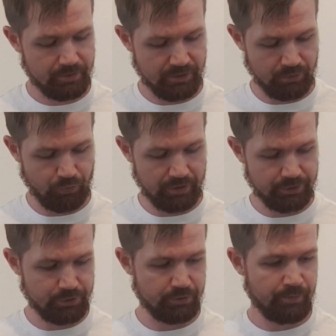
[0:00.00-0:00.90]
and 1
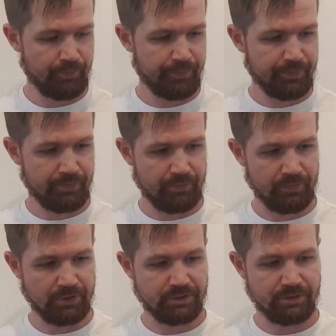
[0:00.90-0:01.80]
liter
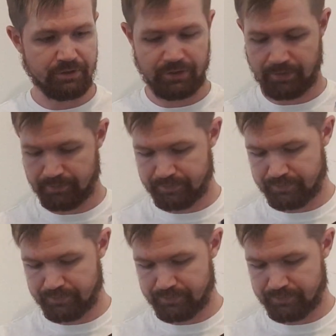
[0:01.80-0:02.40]
is the